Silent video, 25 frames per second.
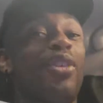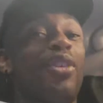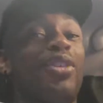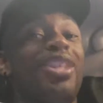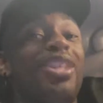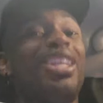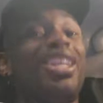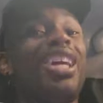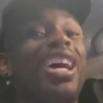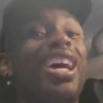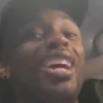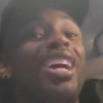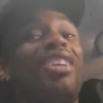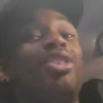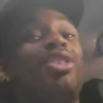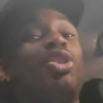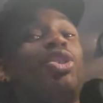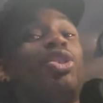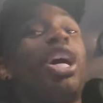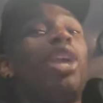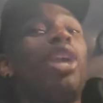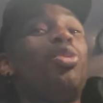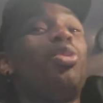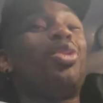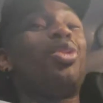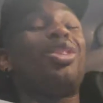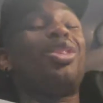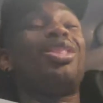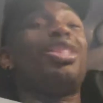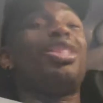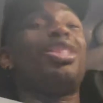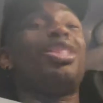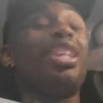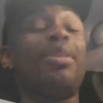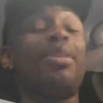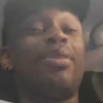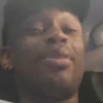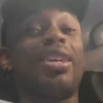He got a tryout with a
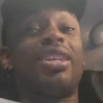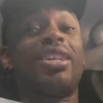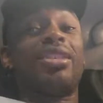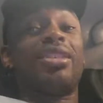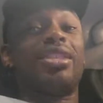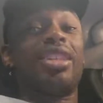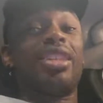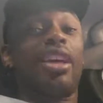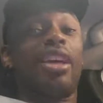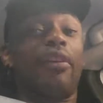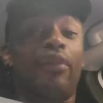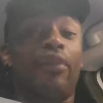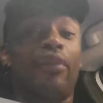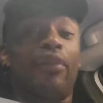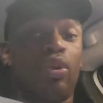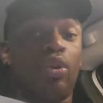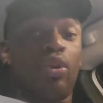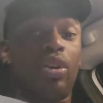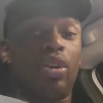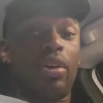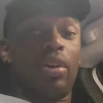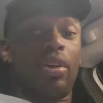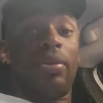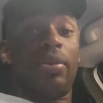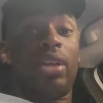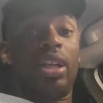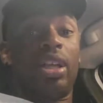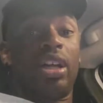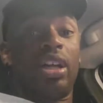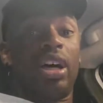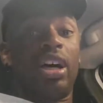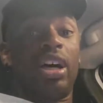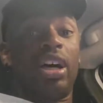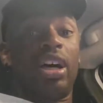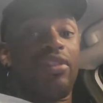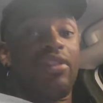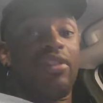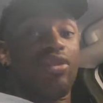team that's definitely won the
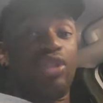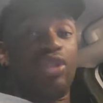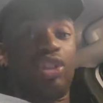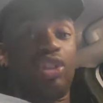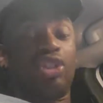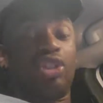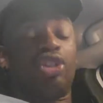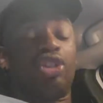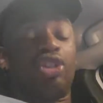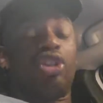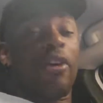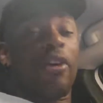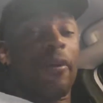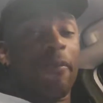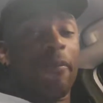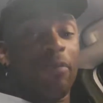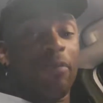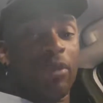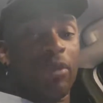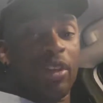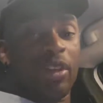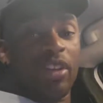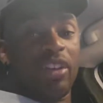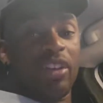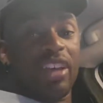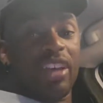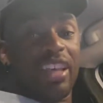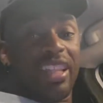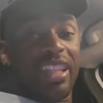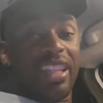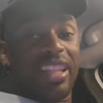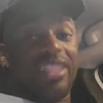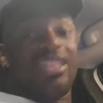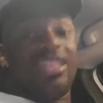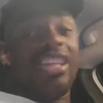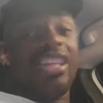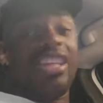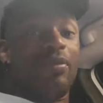playoffs for sure. And
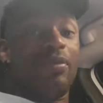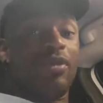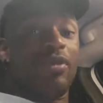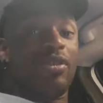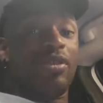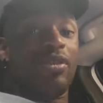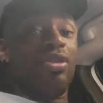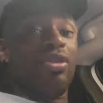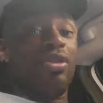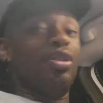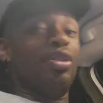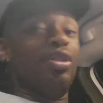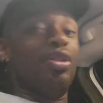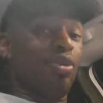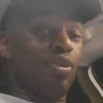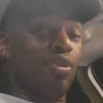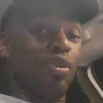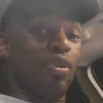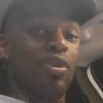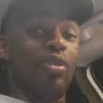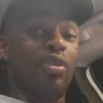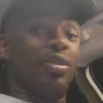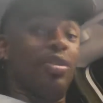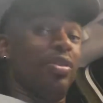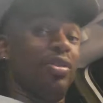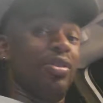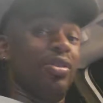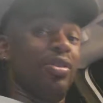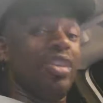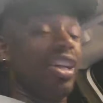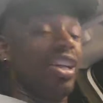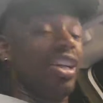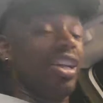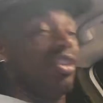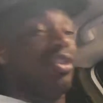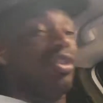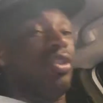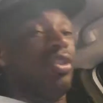that team is the New Orleans
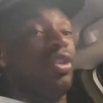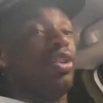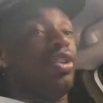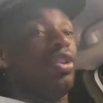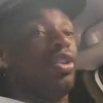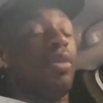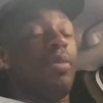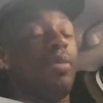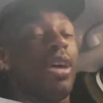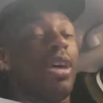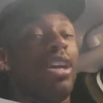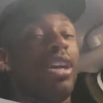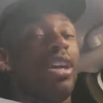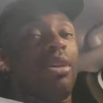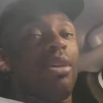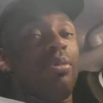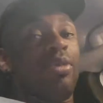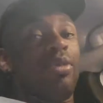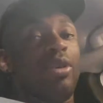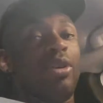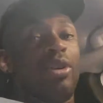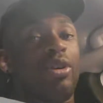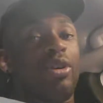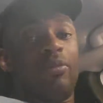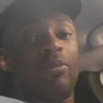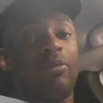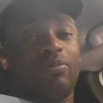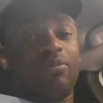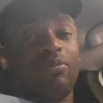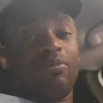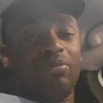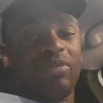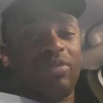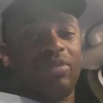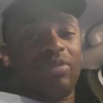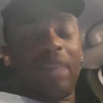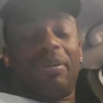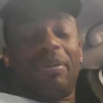Saints.
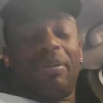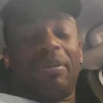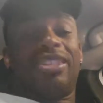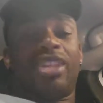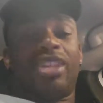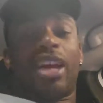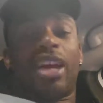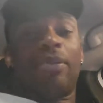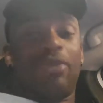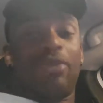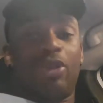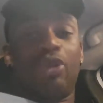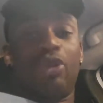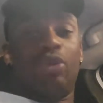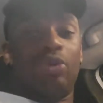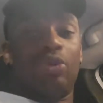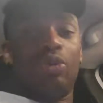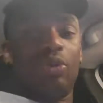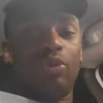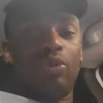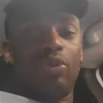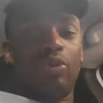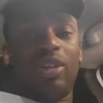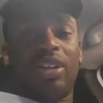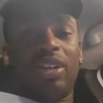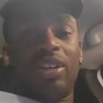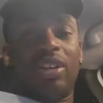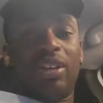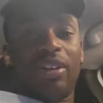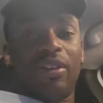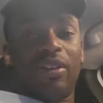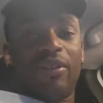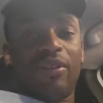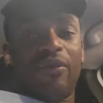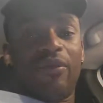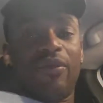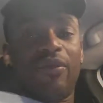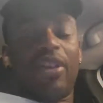My top two
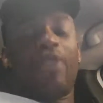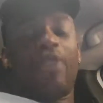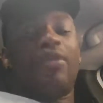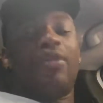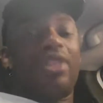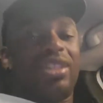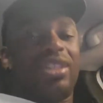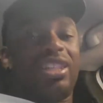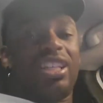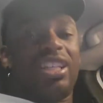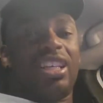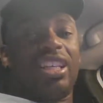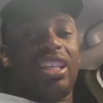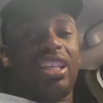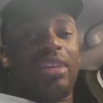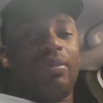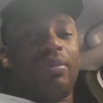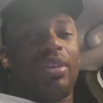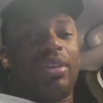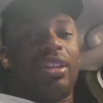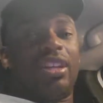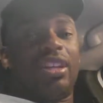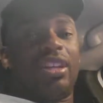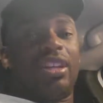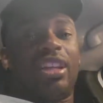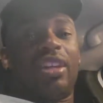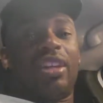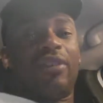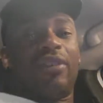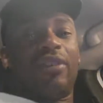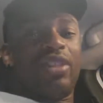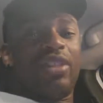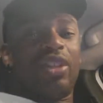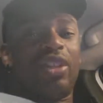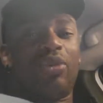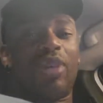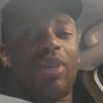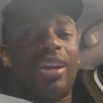favorite team in the
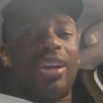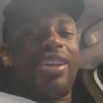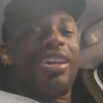NFC right